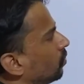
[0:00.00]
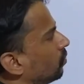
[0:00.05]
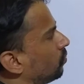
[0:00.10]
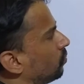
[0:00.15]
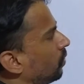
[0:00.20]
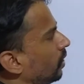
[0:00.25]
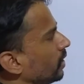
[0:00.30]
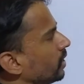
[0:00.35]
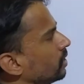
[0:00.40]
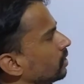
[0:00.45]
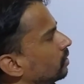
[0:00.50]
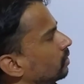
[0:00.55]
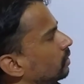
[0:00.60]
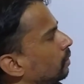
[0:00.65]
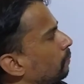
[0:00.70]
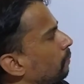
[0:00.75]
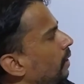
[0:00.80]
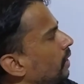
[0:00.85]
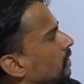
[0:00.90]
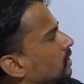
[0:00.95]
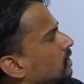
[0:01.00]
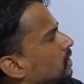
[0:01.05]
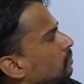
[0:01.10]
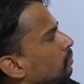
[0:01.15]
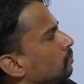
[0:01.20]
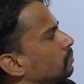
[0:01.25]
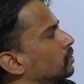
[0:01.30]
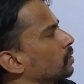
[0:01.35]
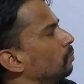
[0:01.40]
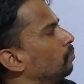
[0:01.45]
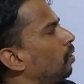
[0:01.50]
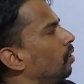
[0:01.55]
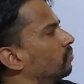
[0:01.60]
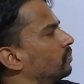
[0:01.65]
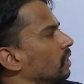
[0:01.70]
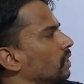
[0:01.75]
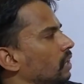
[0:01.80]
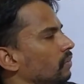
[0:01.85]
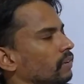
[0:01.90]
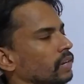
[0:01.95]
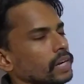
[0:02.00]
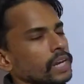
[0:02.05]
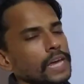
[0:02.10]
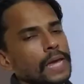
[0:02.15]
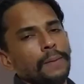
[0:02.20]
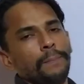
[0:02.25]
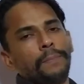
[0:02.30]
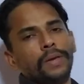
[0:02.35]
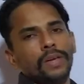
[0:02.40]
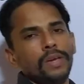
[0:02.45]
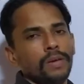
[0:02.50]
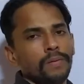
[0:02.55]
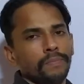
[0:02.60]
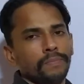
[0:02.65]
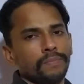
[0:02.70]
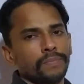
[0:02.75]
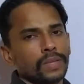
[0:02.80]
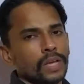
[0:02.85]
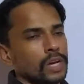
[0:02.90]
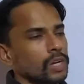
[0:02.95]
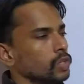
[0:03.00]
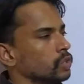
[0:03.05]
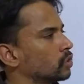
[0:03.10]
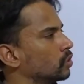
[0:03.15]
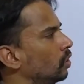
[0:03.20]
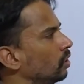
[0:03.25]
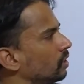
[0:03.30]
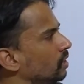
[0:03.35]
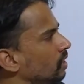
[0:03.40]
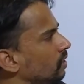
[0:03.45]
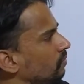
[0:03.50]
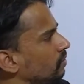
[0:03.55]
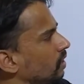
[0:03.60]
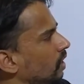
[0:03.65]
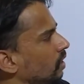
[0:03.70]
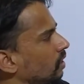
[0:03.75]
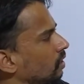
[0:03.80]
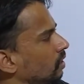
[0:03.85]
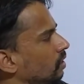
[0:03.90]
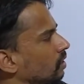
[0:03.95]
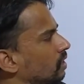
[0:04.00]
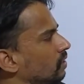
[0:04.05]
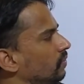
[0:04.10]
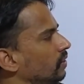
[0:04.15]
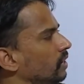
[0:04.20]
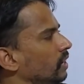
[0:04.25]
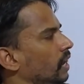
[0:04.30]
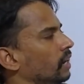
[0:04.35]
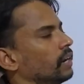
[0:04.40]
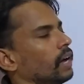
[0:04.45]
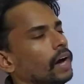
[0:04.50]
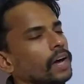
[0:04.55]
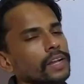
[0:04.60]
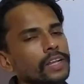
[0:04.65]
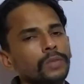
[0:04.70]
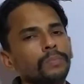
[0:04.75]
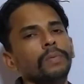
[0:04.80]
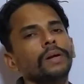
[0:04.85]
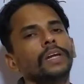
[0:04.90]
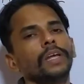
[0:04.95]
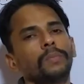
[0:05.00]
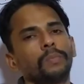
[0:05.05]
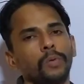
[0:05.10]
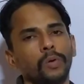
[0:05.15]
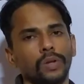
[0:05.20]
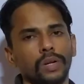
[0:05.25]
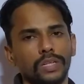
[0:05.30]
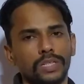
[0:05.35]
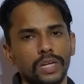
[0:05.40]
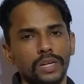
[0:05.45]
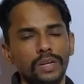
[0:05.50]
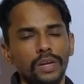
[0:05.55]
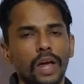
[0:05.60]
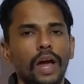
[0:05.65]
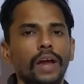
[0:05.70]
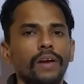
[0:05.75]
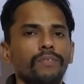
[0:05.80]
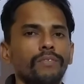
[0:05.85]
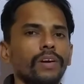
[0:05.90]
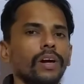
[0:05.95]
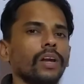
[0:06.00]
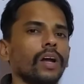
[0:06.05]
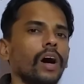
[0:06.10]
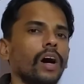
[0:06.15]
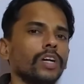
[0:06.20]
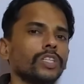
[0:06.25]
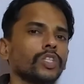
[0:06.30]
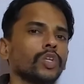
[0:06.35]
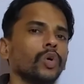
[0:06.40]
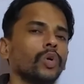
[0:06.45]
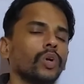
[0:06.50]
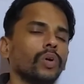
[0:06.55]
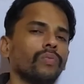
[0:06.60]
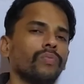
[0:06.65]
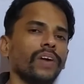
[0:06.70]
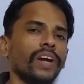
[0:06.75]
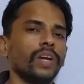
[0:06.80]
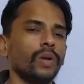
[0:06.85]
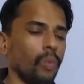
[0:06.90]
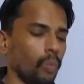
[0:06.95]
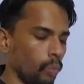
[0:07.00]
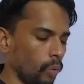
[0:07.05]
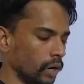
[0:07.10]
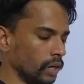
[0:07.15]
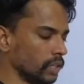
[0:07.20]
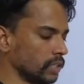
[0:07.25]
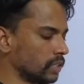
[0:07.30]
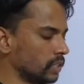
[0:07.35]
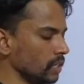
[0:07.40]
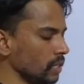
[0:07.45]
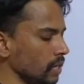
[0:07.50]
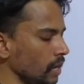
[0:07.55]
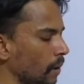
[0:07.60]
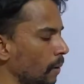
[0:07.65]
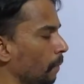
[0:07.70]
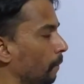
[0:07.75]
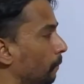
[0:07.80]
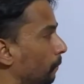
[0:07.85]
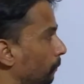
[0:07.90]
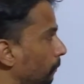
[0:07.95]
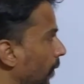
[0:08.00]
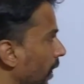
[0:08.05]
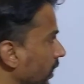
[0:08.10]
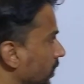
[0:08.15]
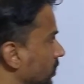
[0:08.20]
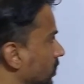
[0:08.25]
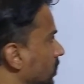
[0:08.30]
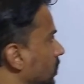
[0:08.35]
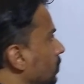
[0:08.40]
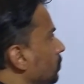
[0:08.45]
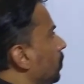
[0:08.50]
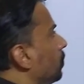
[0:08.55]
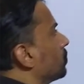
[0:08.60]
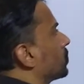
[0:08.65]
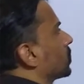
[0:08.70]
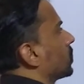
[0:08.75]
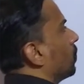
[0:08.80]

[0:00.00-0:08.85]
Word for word: Find the maximum sum of the given AP. So here we are given an arithmetic progression and we are asked to find what is the maximum